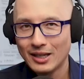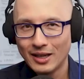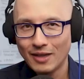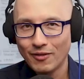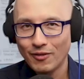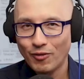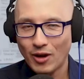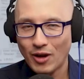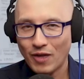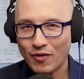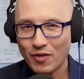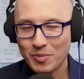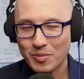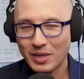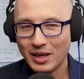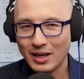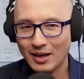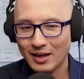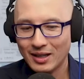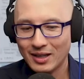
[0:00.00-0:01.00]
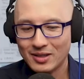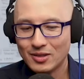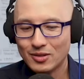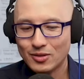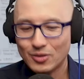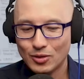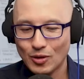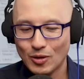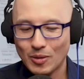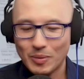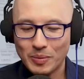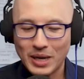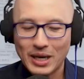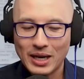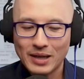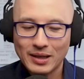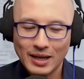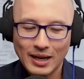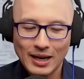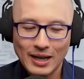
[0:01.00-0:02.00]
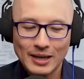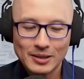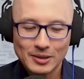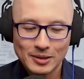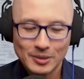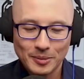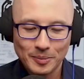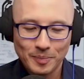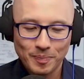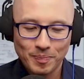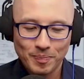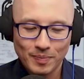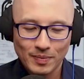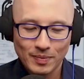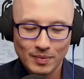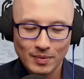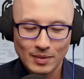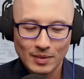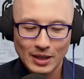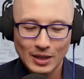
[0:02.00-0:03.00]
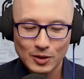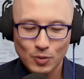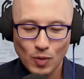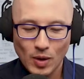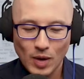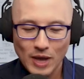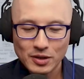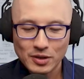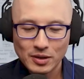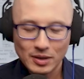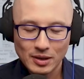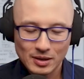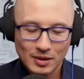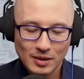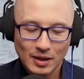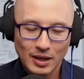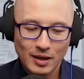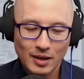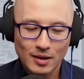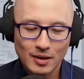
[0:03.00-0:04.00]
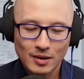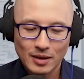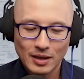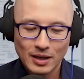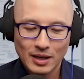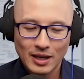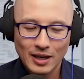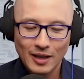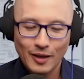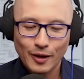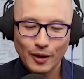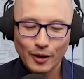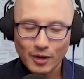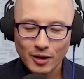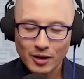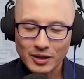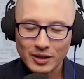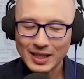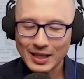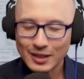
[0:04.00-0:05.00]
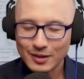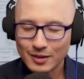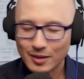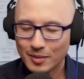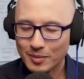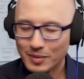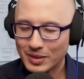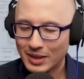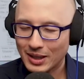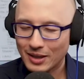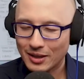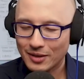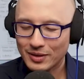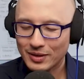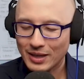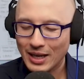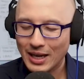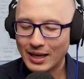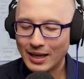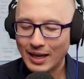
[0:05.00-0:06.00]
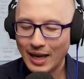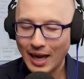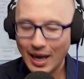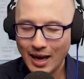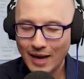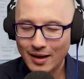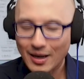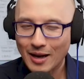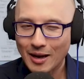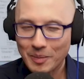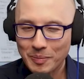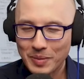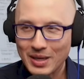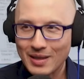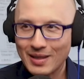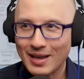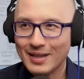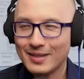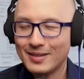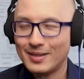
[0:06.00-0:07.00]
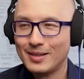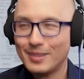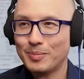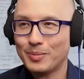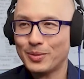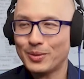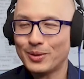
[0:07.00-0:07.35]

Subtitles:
And for everybody that listens to your podcast and is watching this later, they're going to say to themselves, it cannot be that